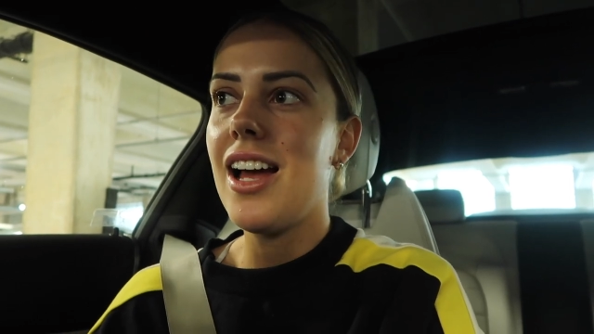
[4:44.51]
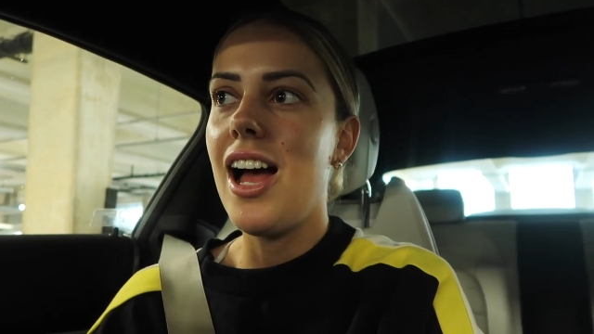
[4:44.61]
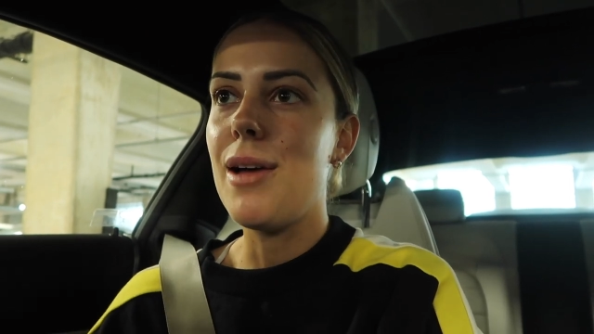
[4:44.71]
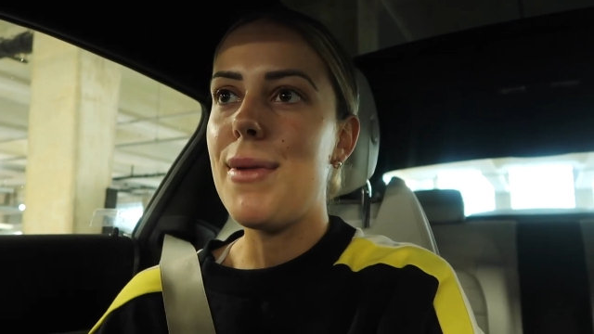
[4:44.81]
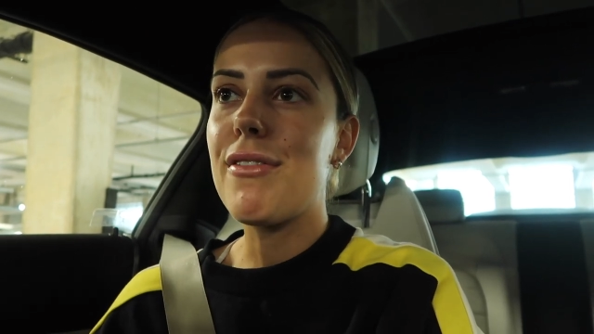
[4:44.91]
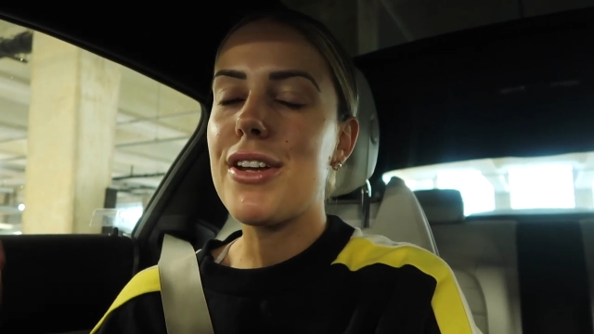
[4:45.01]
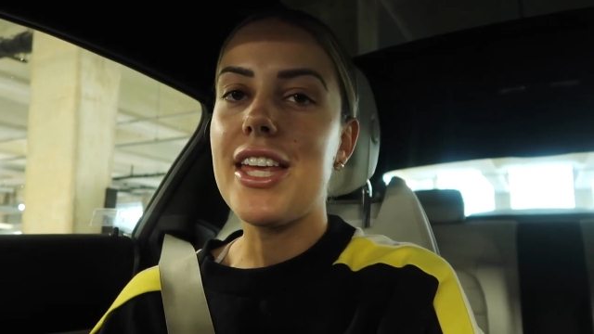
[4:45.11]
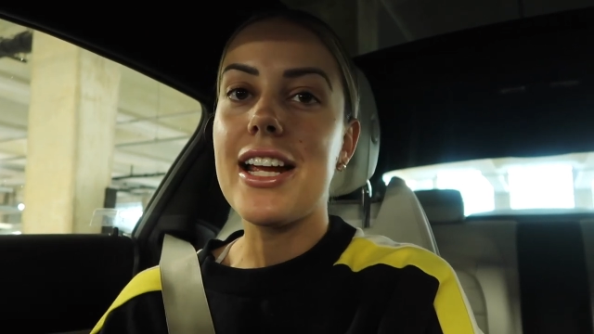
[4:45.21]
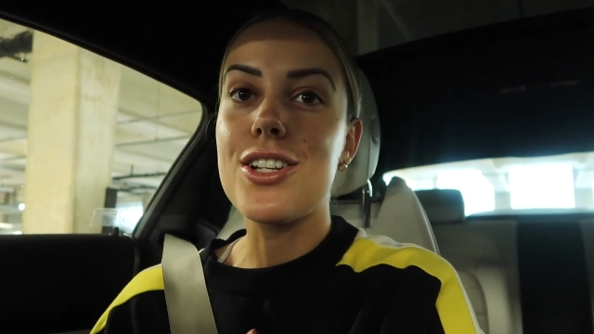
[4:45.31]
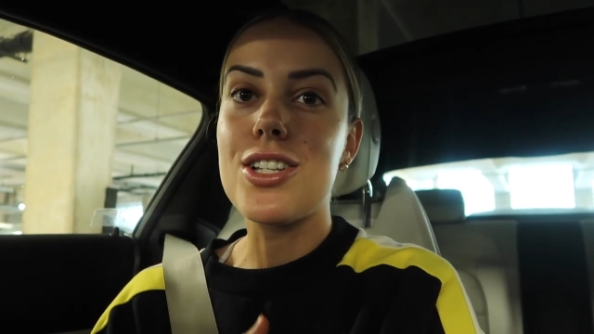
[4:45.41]
Um,
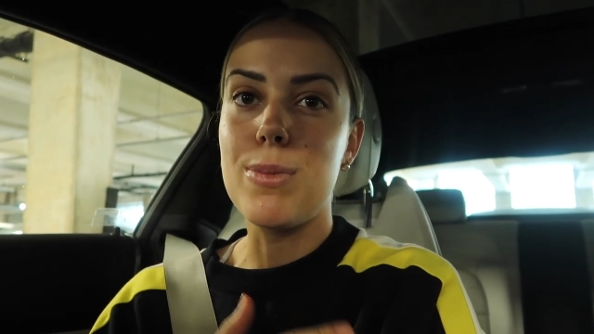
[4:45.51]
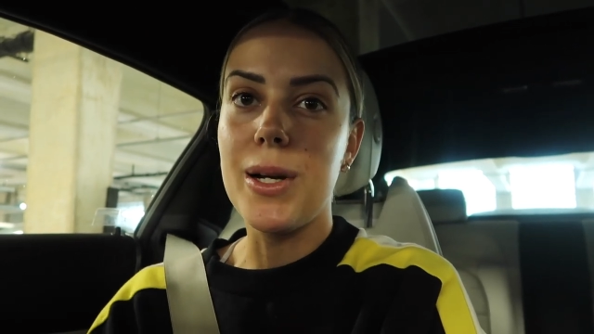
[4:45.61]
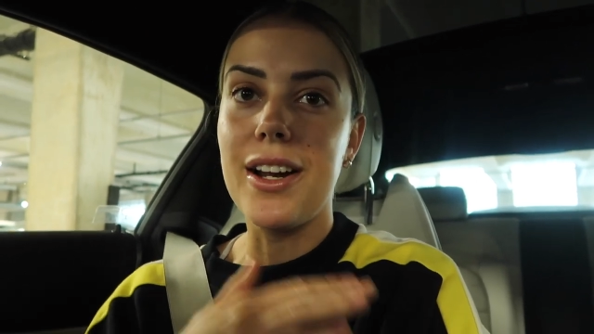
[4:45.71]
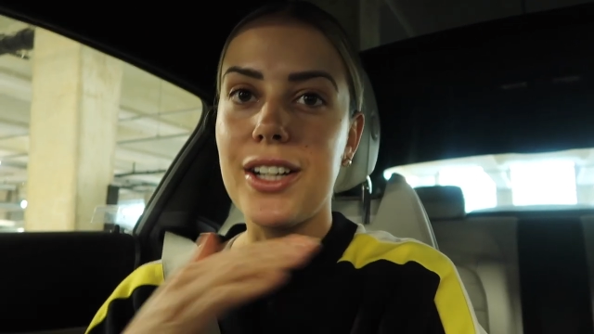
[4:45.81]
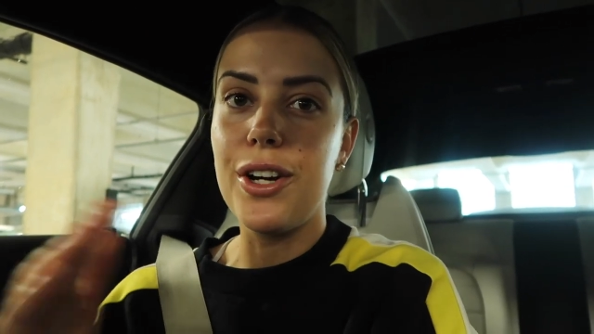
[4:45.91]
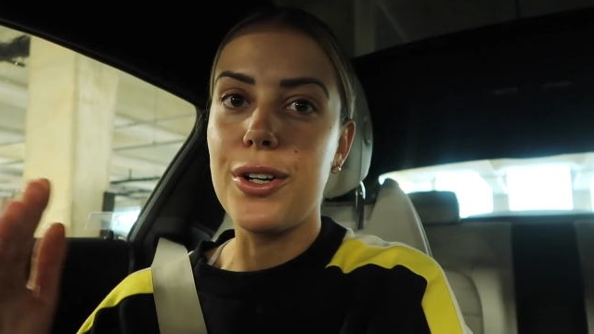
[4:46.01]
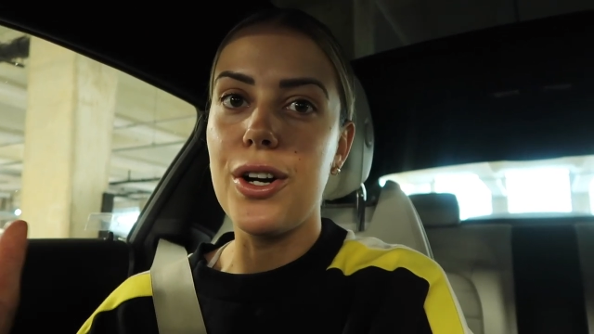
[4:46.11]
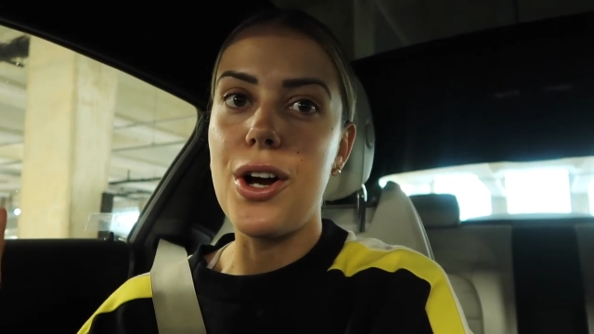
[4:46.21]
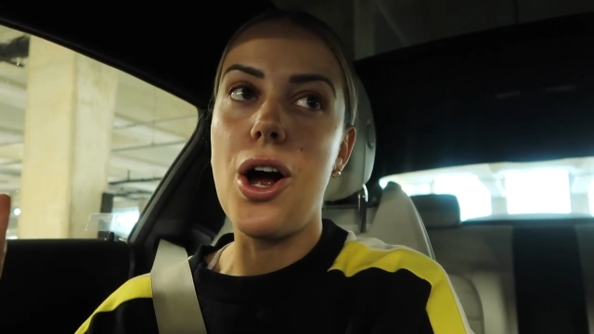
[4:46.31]
everything has just been like go, go, go.